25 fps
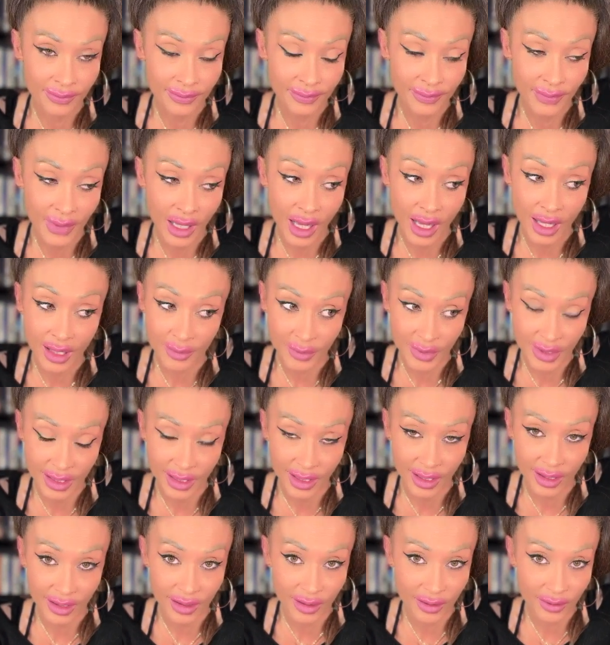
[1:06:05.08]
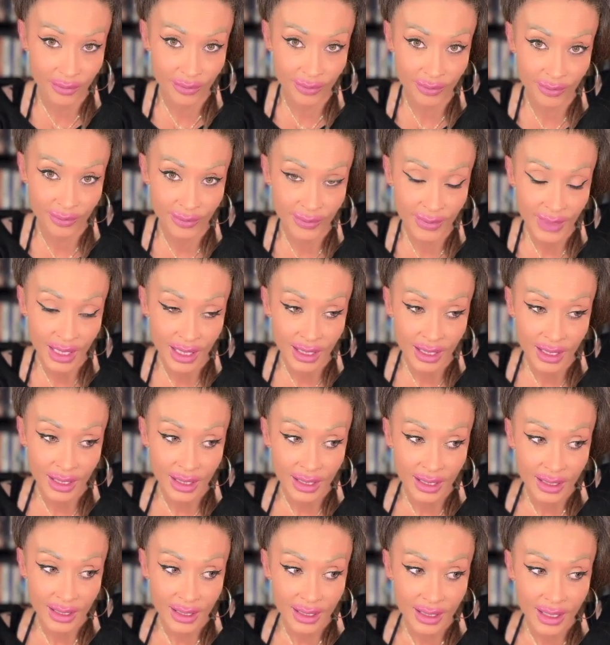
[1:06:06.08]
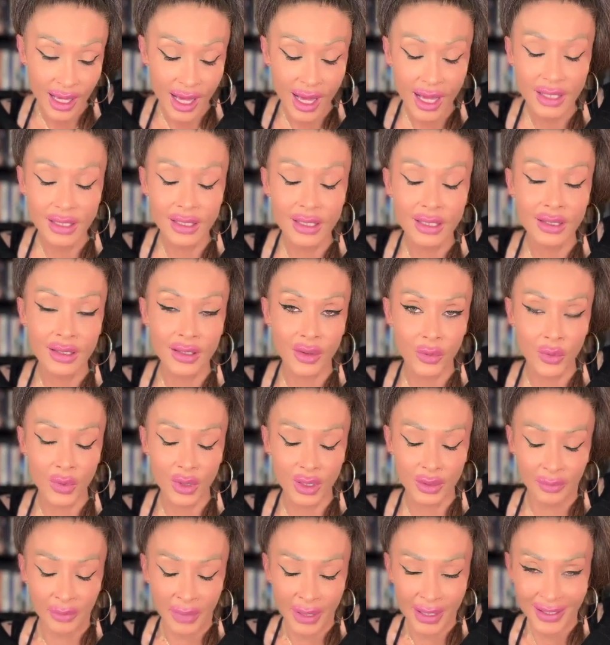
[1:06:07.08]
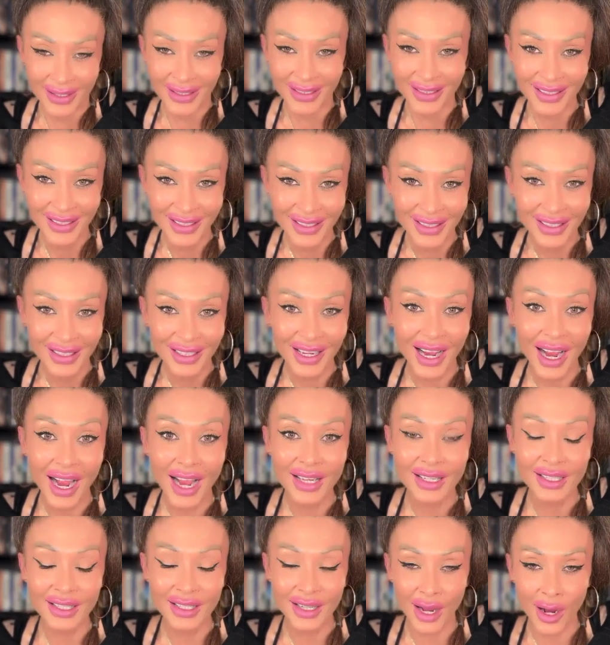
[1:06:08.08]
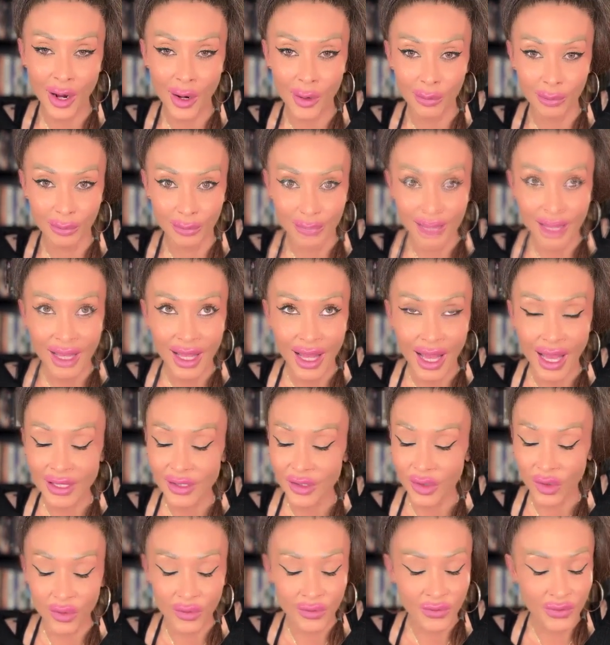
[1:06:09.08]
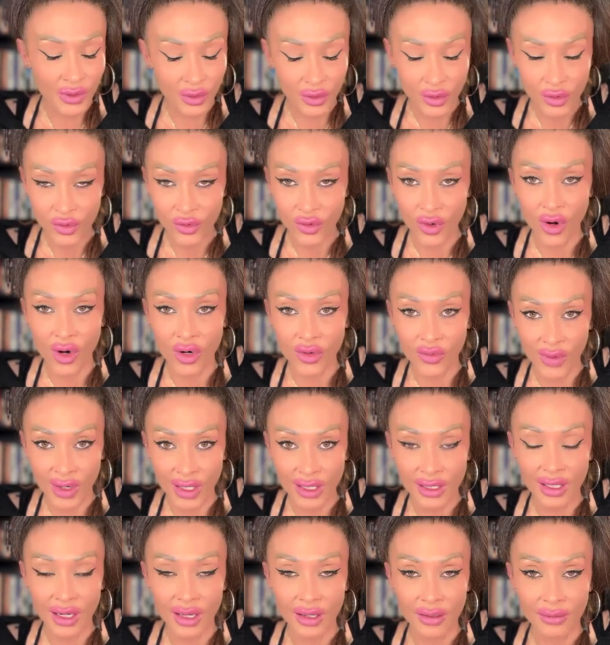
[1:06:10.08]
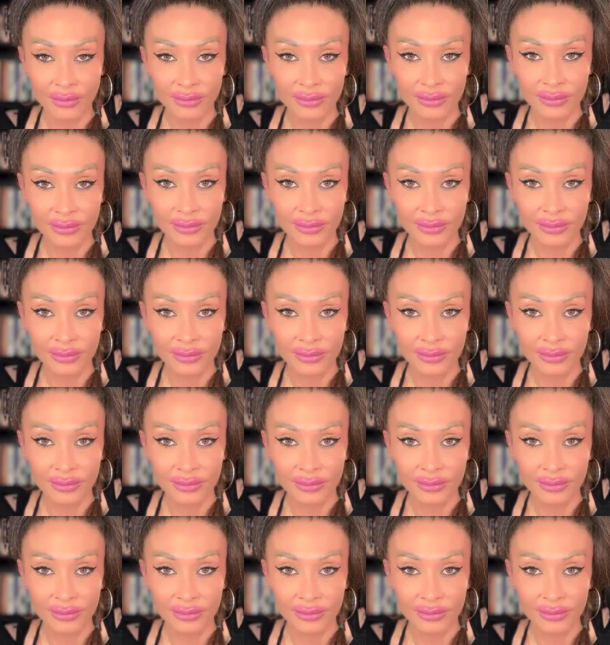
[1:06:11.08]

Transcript: I am scared. I need someone. I need help. I don't feel strong right now.